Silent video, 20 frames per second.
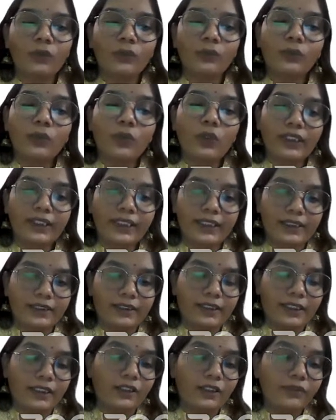fourth
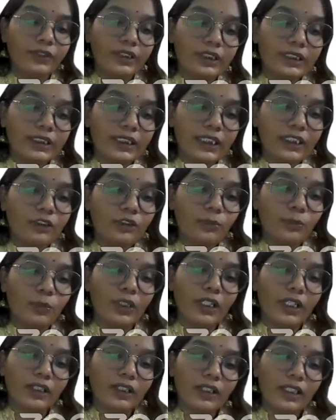estate which seeks to
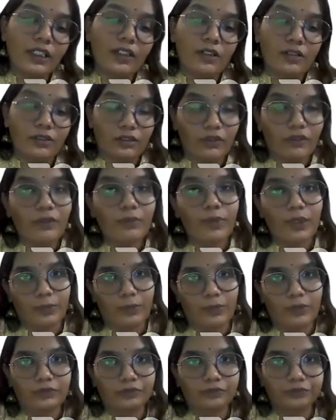protect the interests of the
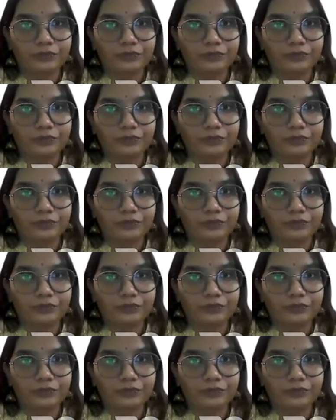people.